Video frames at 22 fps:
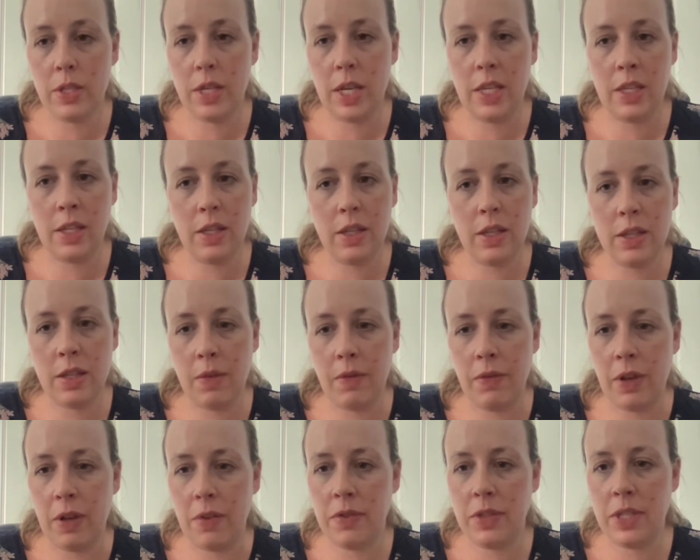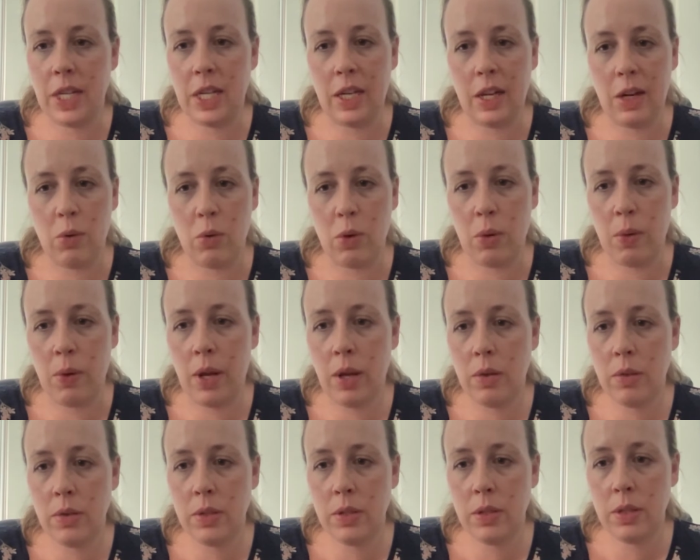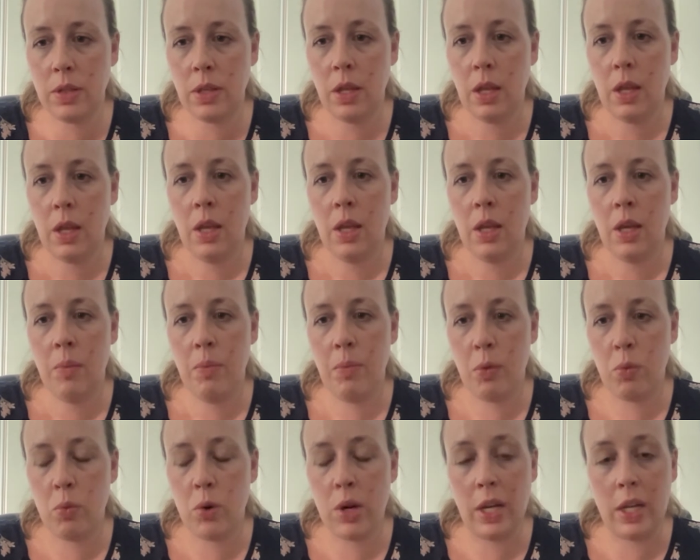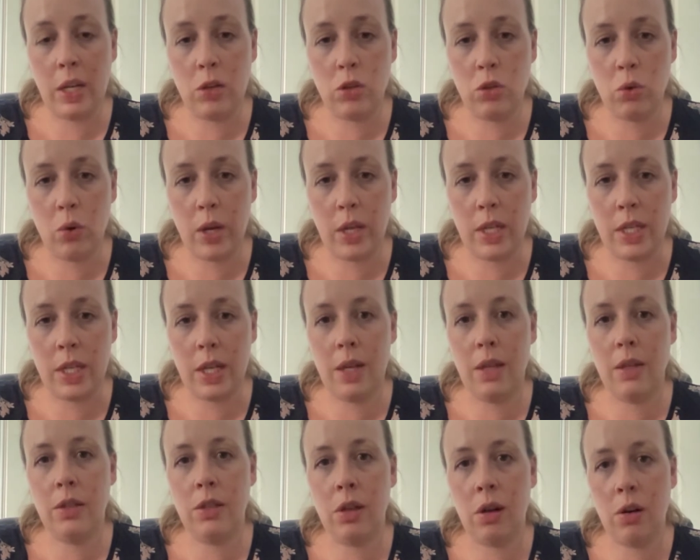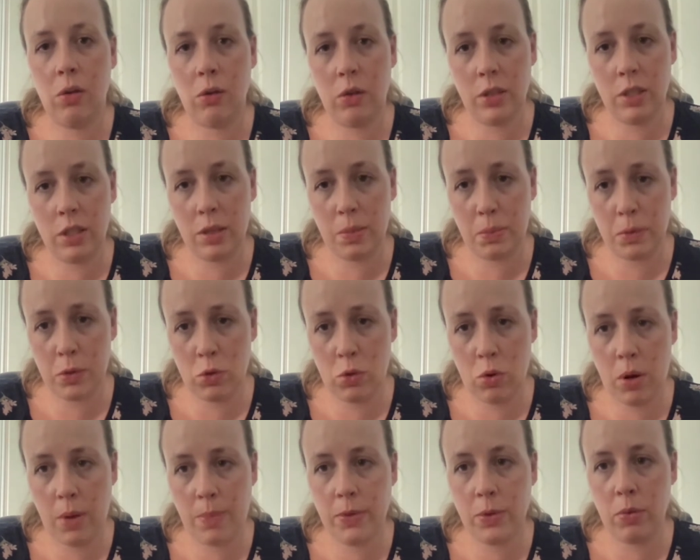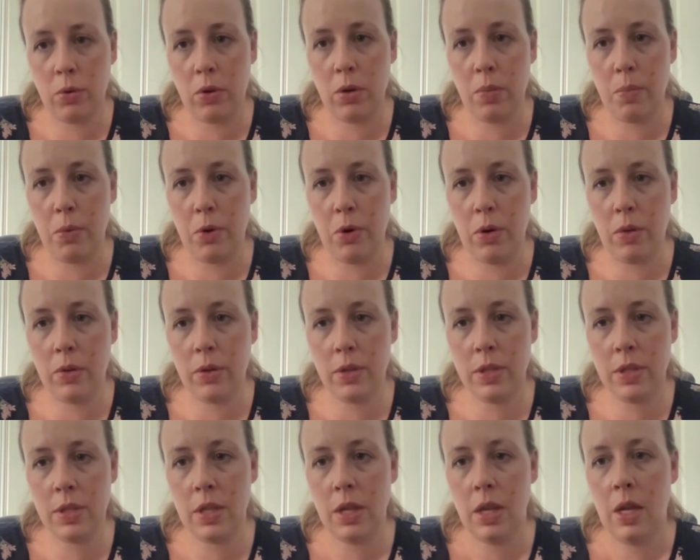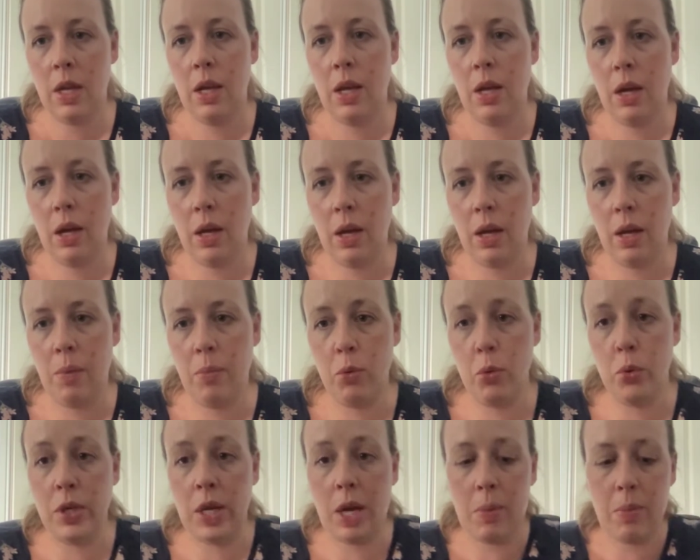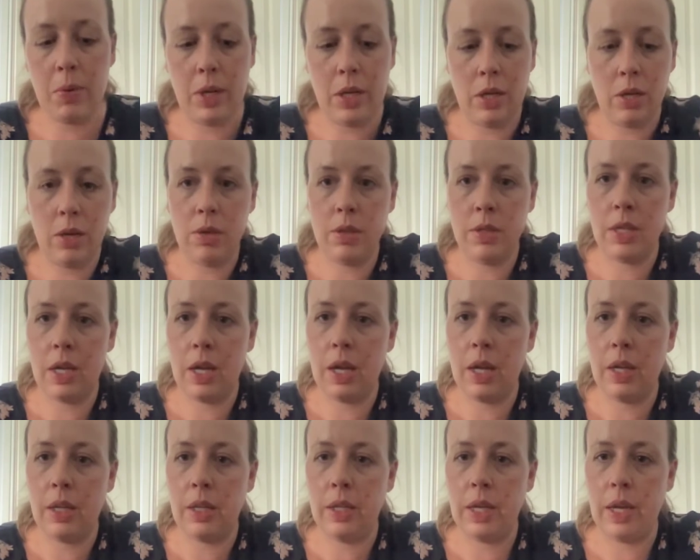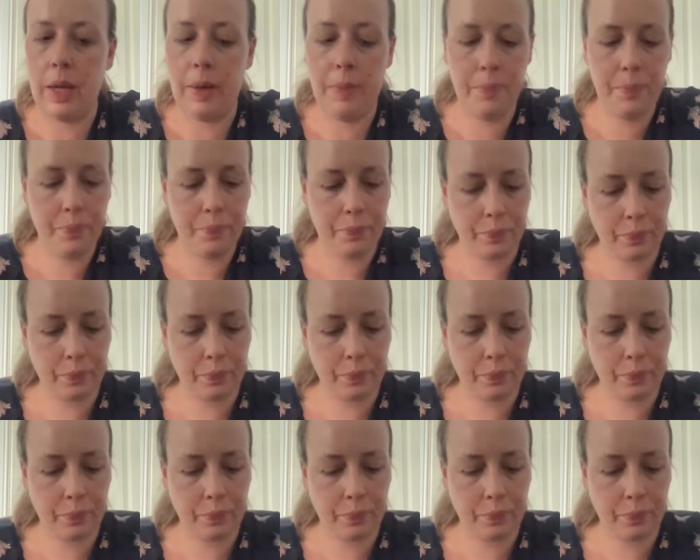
Isn't something I've seen anywhere else, but really enjoyed it. No longer subscribed to Rocker box, but would happily use that again.